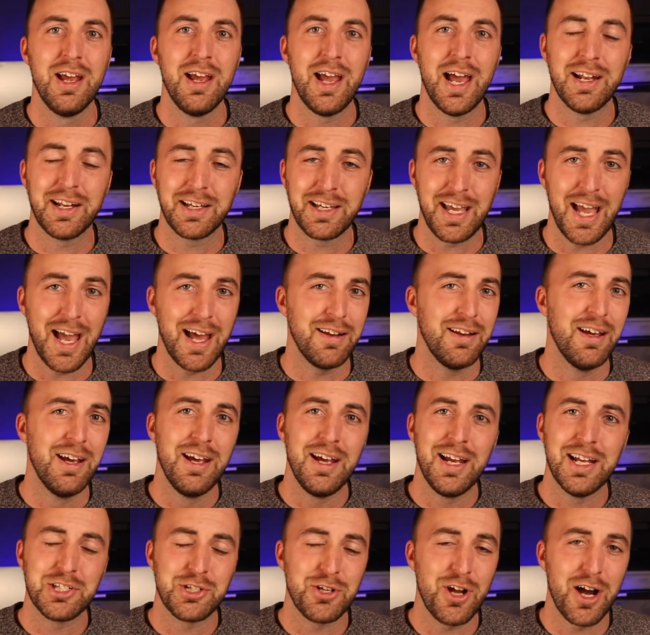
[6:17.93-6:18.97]
And again,
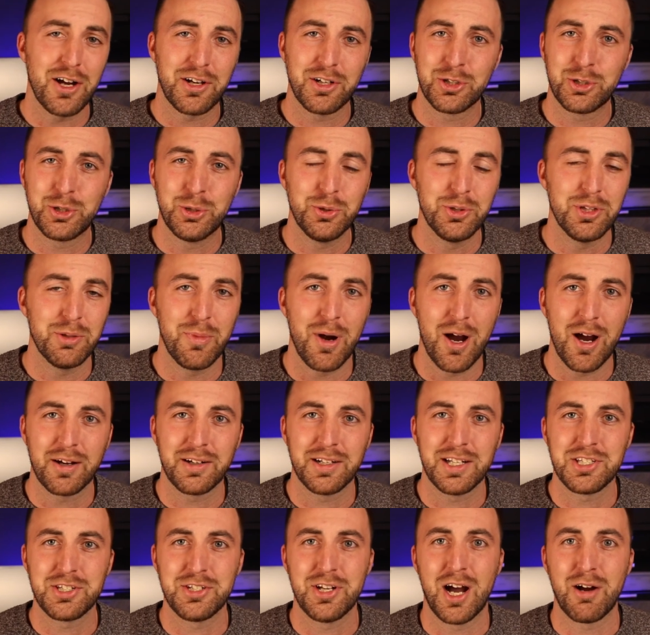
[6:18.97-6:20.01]
it's not going to cool the
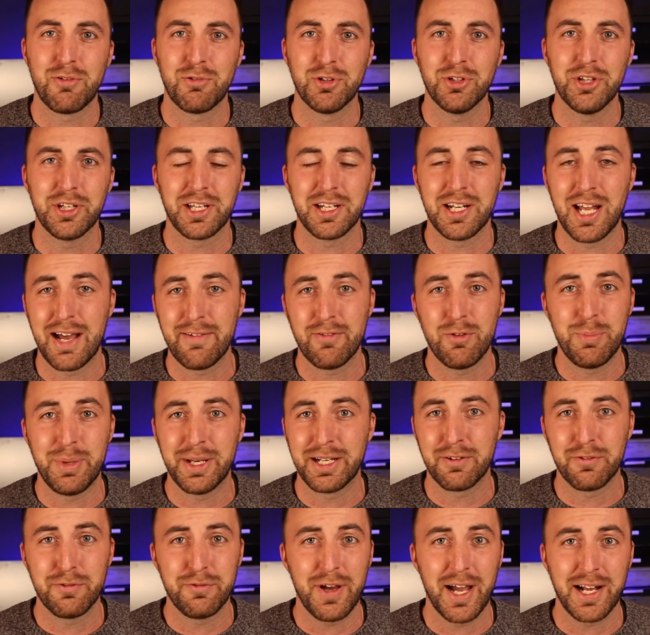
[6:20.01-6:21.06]
market. It's not really going to have a
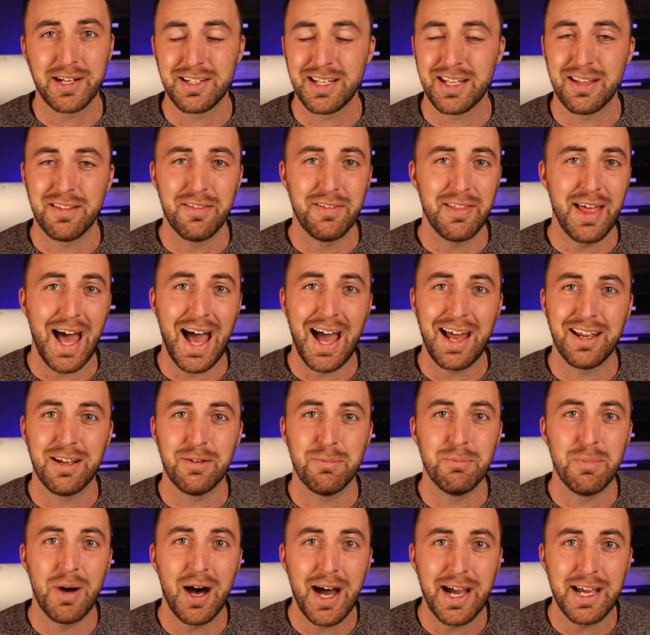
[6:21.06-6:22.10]
big effect in that,
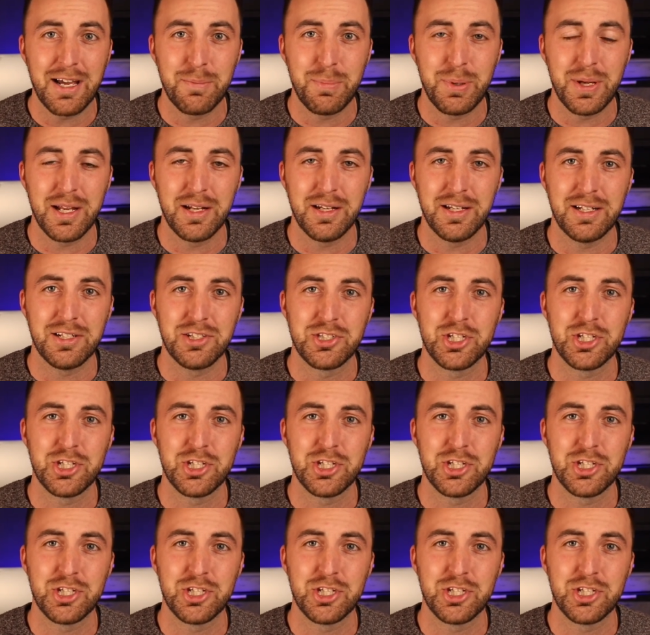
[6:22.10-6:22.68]
in my opinion.